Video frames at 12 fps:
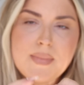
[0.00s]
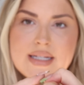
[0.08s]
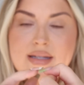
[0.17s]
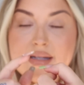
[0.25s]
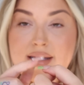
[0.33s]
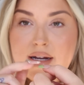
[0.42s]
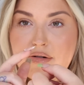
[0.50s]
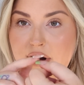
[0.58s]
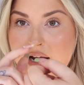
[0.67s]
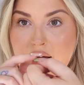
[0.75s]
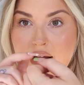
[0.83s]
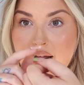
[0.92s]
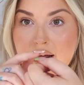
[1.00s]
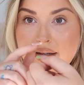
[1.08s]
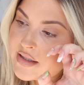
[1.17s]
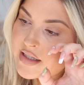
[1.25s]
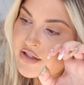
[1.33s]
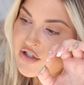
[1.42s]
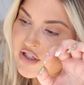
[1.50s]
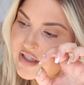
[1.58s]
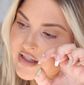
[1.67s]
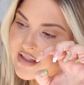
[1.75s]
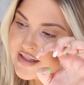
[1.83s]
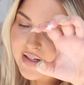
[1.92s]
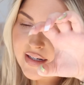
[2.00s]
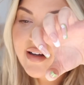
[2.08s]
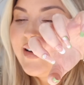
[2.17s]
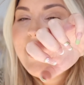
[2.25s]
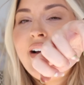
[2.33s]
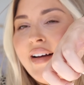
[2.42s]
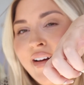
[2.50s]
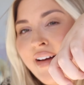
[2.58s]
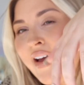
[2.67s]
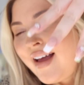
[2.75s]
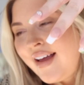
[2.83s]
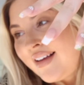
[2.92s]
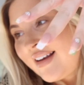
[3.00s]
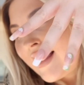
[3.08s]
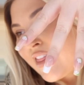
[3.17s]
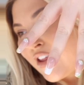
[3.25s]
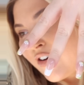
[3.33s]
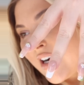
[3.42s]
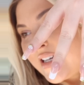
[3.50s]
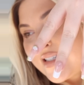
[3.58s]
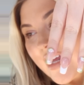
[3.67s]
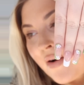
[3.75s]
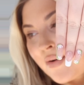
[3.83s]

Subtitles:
mix this, like, green color because it's just like the greens. I